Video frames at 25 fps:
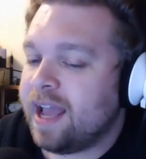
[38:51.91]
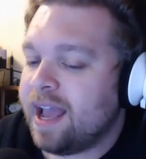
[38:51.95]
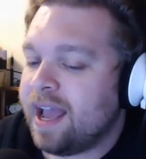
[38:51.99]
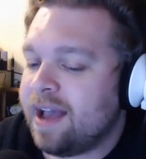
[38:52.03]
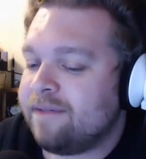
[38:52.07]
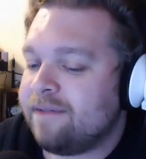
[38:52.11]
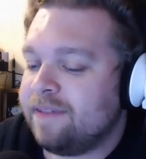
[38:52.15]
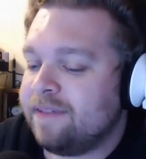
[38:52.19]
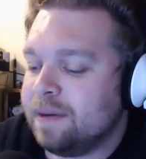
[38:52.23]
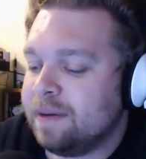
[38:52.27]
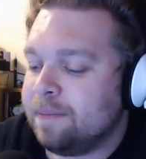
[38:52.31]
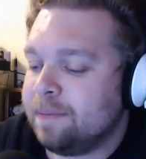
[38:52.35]

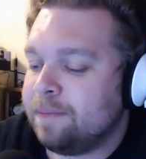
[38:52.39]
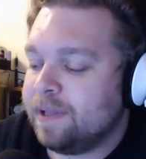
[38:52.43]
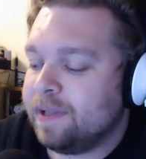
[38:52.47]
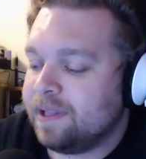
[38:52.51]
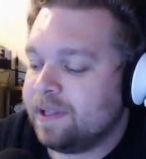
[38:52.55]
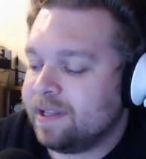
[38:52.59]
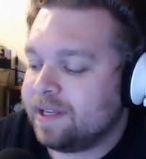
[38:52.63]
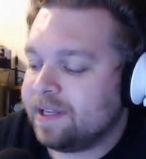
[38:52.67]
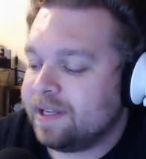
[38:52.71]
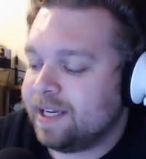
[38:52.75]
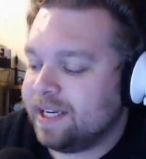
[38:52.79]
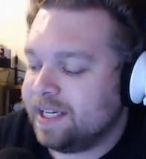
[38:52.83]
have the
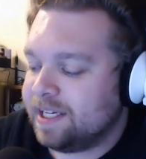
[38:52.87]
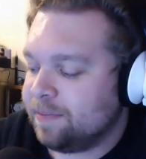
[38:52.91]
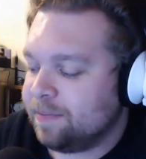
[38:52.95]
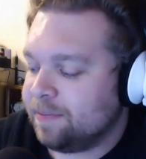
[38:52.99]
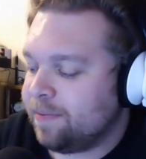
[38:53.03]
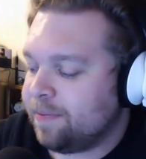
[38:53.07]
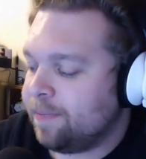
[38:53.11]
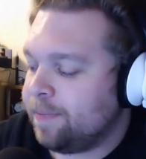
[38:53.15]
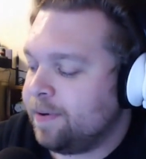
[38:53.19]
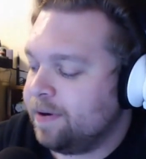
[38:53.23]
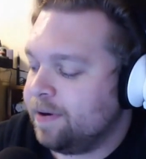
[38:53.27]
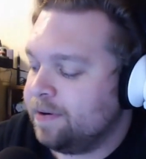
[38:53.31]
ability to
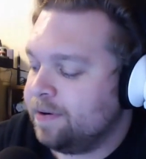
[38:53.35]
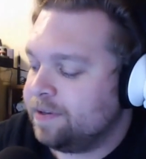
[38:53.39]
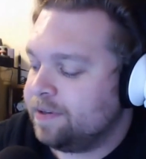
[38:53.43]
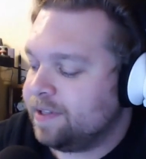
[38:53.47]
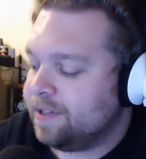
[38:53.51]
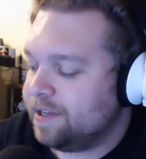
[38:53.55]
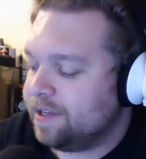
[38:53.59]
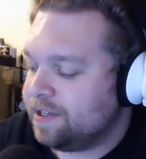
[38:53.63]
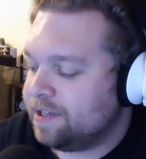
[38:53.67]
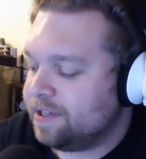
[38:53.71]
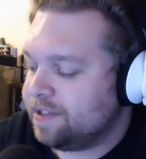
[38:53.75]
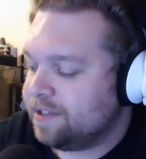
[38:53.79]

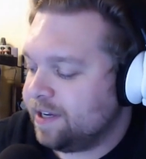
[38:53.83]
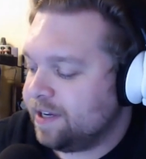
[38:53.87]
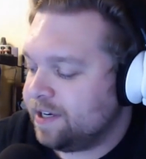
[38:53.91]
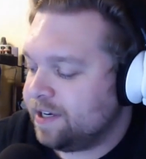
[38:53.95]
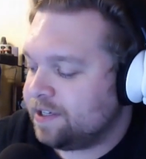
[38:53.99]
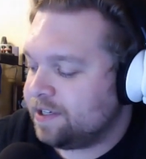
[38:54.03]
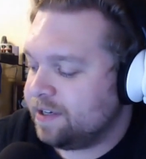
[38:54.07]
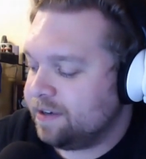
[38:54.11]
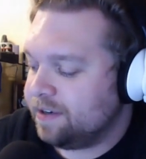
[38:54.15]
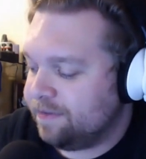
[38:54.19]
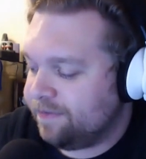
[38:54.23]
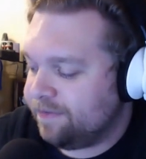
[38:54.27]
propose
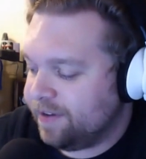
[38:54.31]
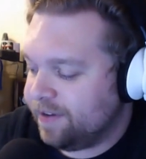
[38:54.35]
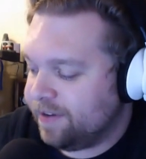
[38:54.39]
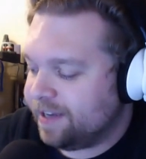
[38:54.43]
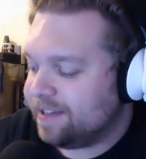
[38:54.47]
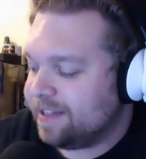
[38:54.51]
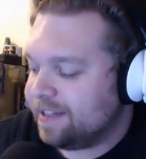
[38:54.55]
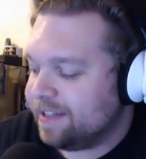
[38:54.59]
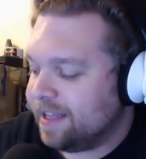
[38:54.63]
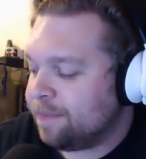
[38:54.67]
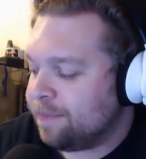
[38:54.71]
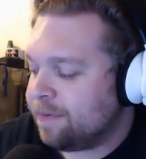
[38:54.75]
legislation to
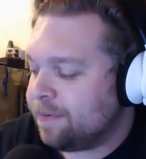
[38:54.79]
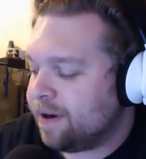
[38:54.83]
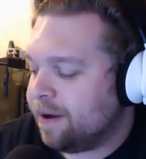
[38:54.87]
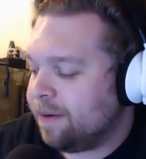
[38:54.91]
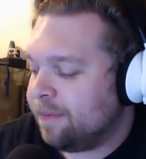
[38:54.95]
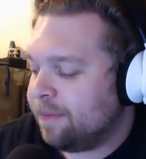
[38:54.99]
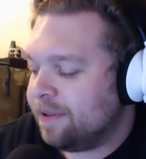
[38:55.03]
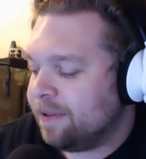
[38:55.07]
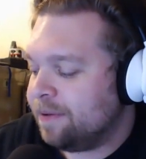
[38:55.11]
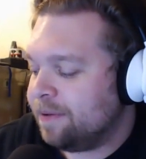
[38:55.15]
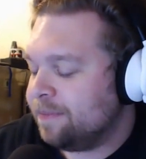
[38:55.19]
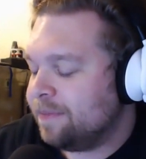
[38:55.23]
fix that
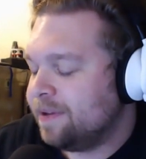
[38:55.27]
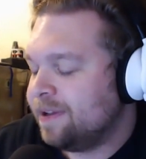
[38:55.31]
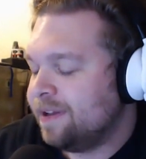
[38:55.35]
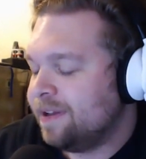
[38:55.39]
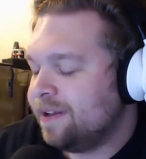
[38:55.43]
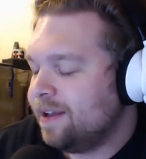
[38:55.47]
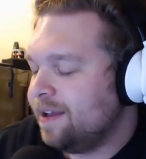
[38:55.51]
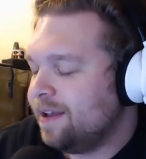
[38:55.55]
problem.